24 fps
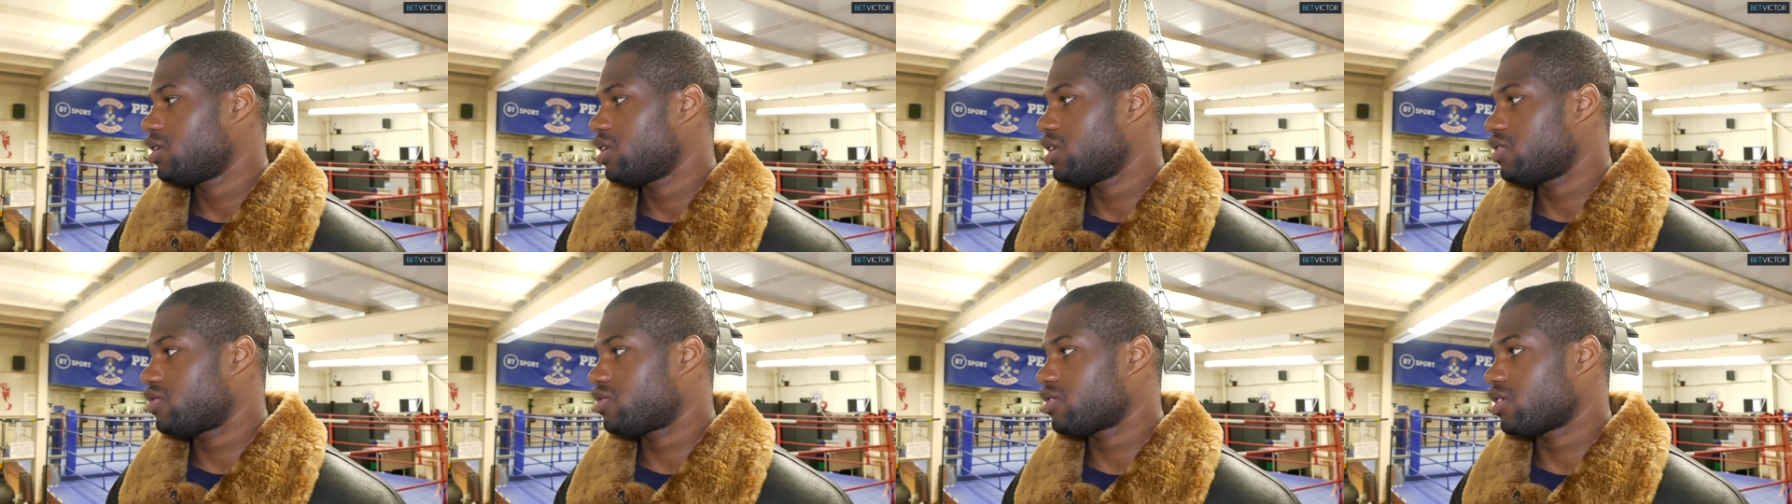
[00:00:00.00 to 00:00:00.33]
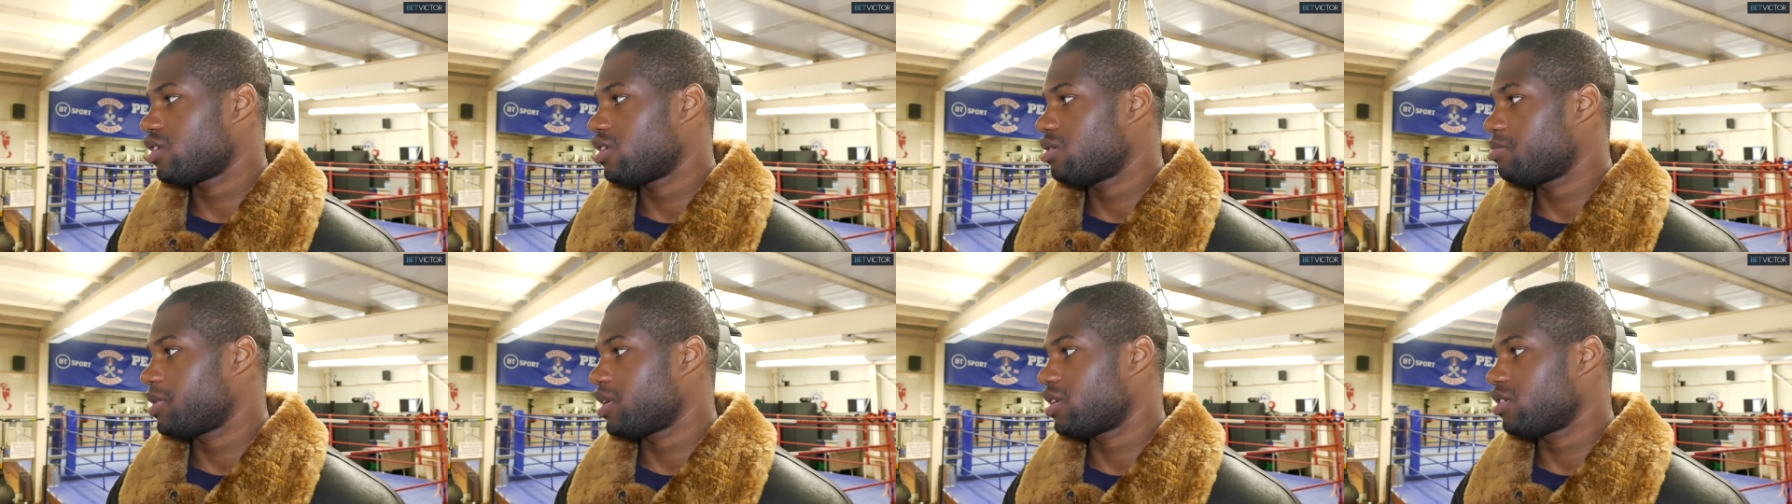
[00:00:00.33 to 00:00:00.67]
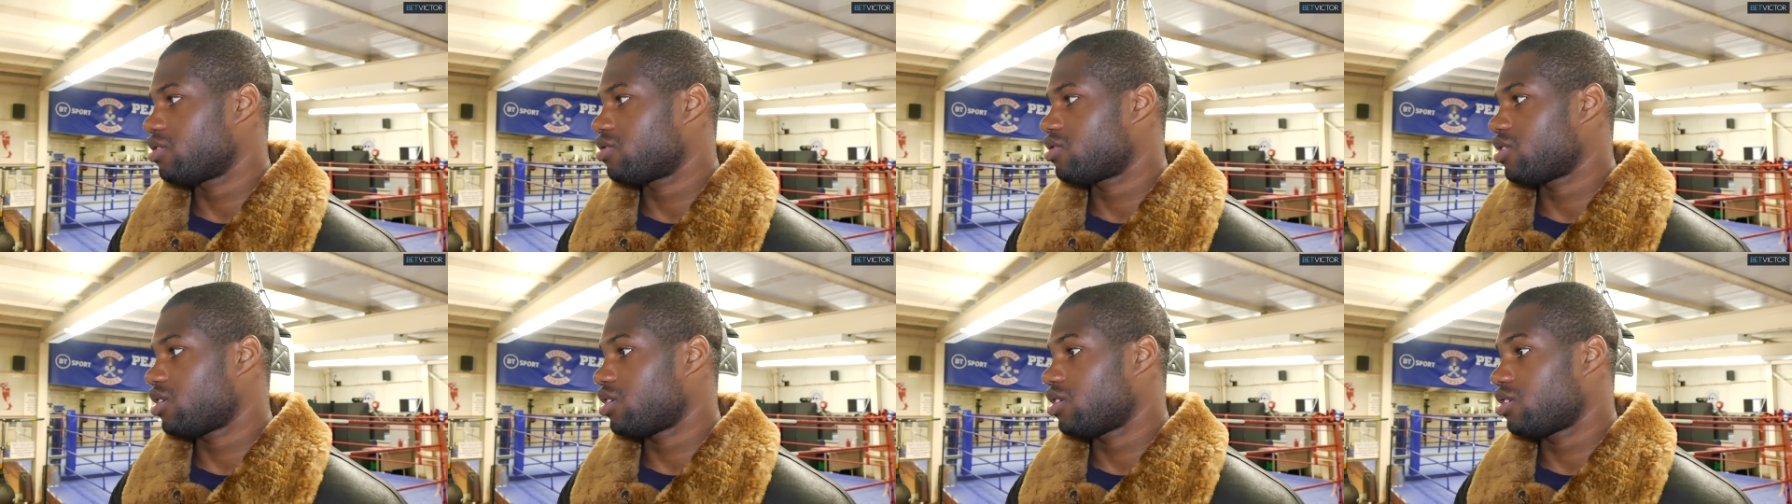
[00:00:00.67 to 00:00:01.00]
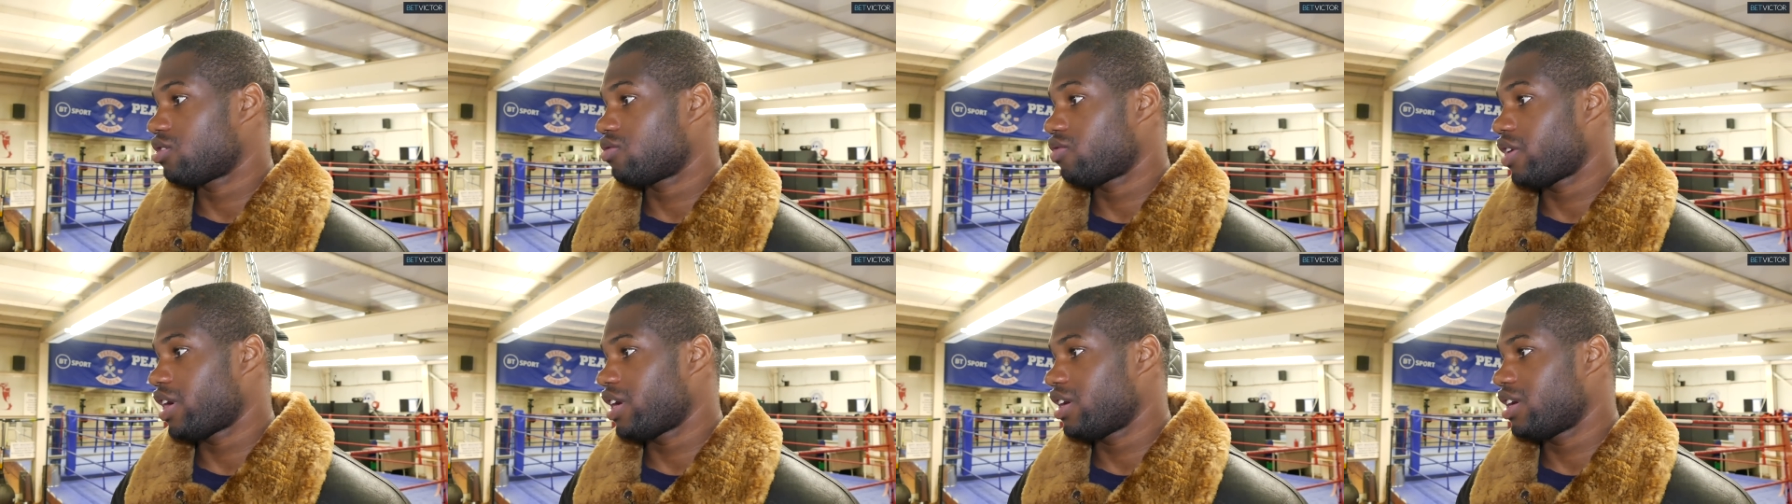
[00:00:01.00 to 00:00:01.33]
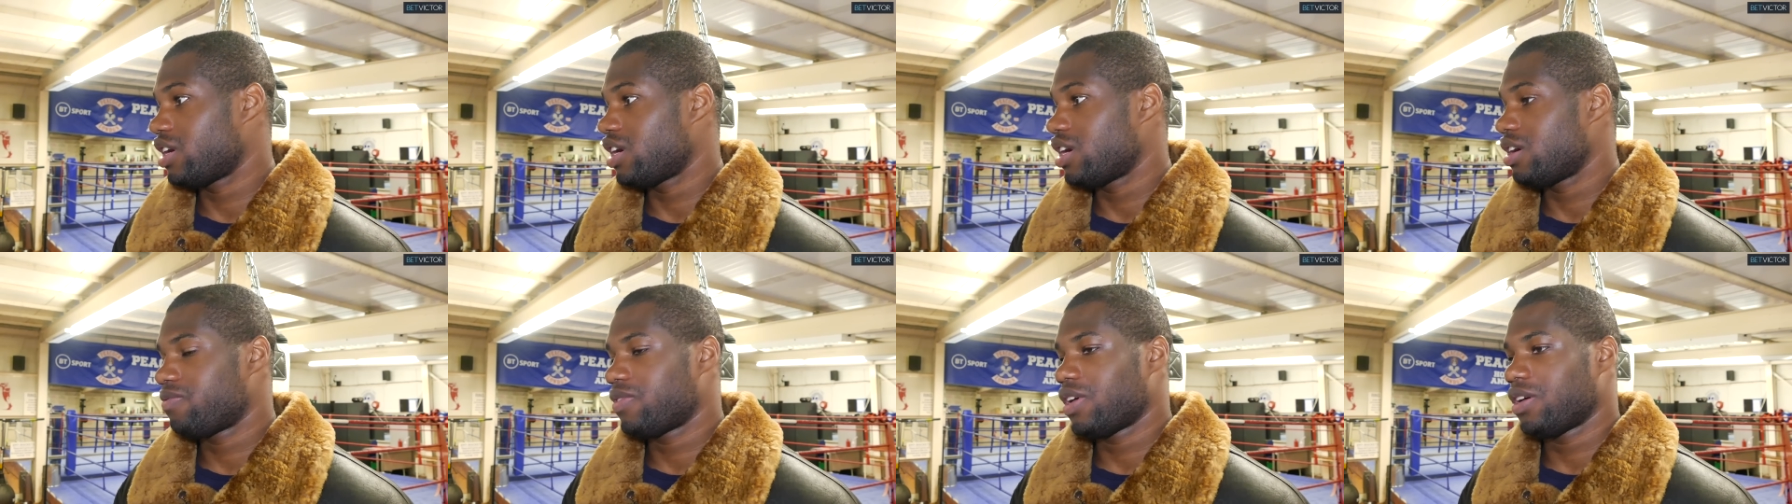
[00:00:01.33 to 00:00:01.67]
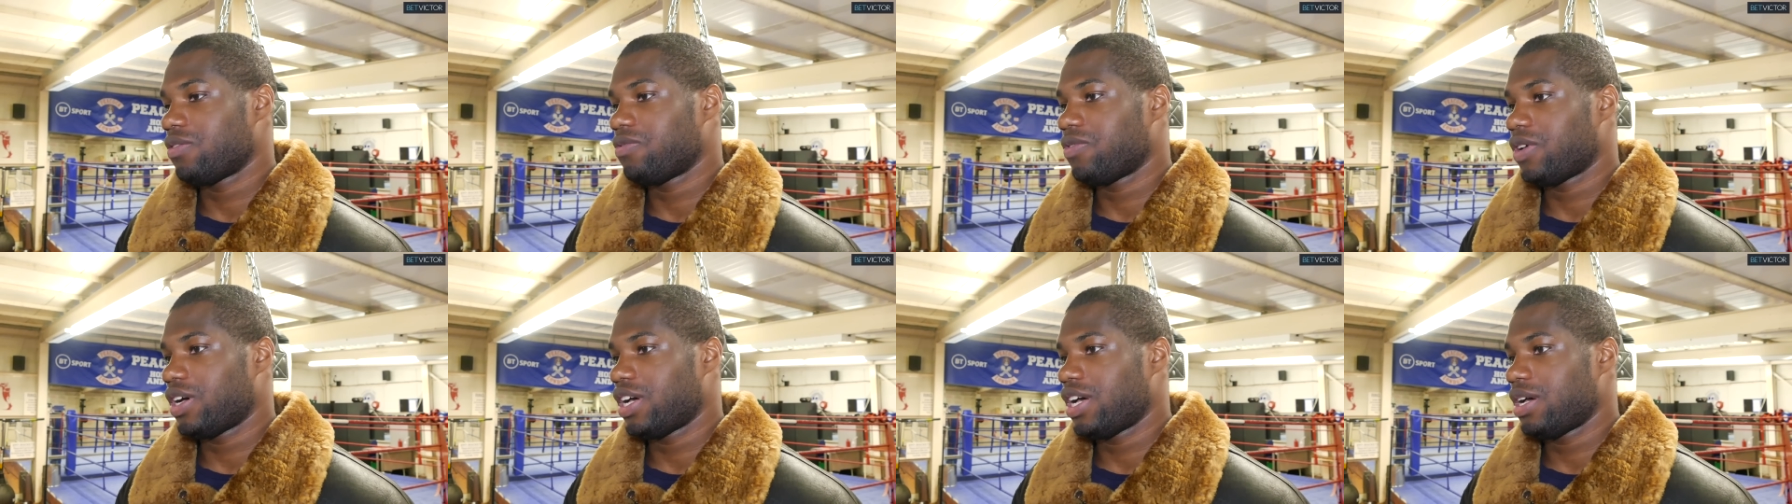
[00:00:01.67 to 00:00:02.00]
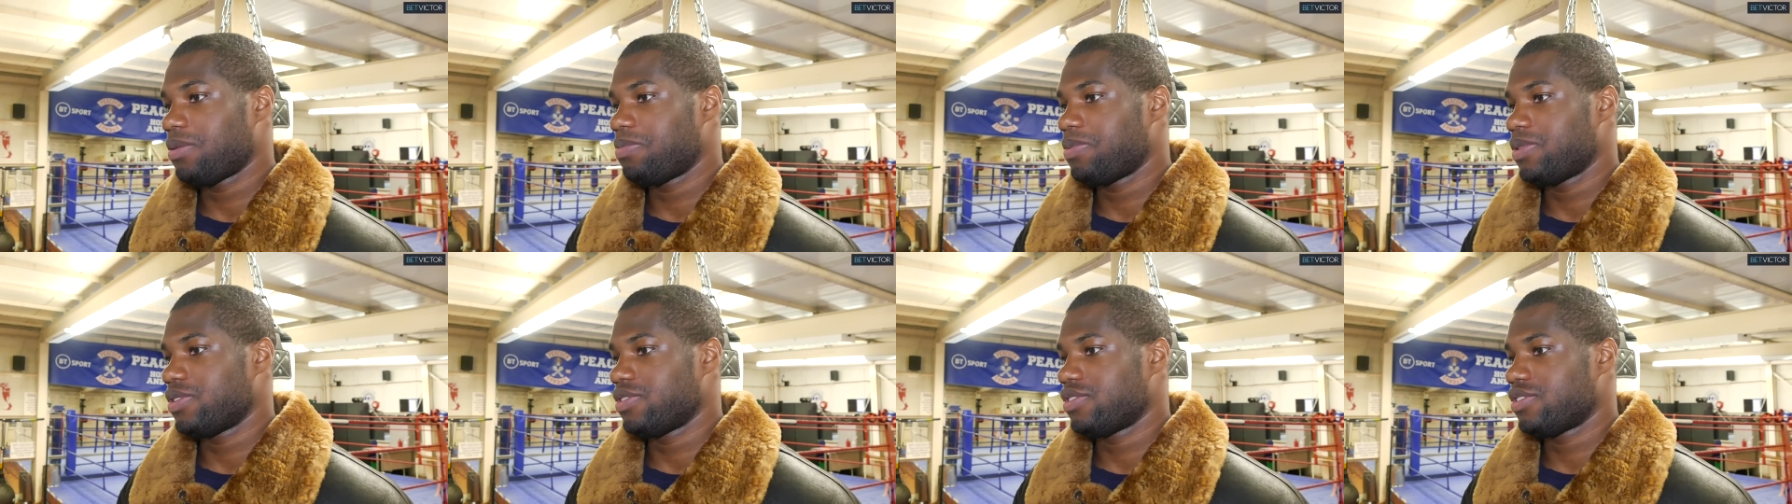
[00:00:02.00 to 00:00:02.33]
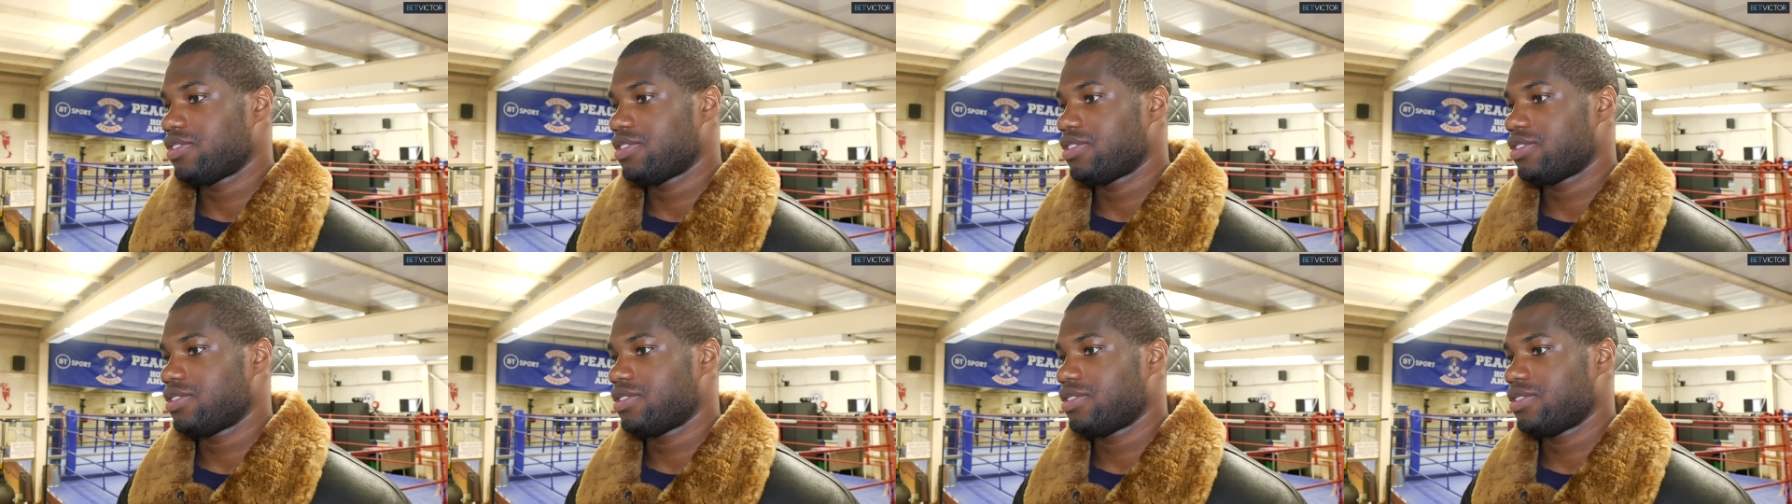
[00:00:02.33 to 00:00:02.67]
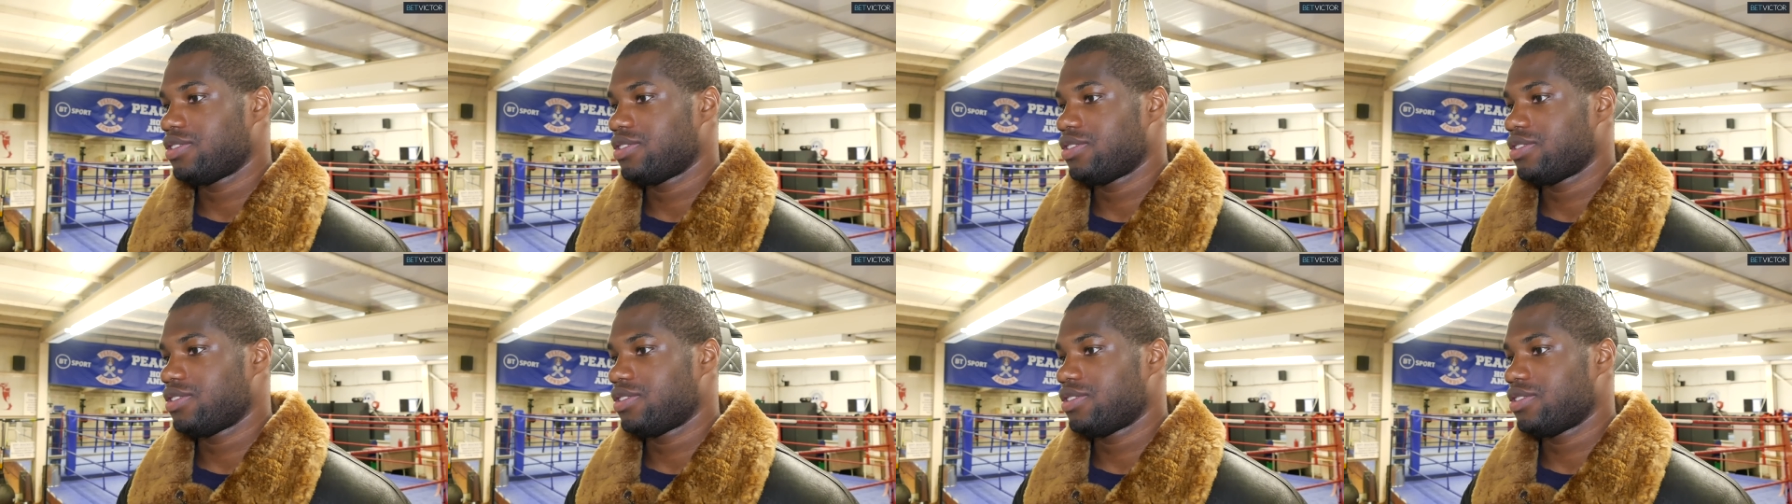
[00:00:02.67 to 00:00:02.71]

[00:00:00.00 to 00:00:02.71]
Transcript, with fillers: it's going to be a great night if that fight happens.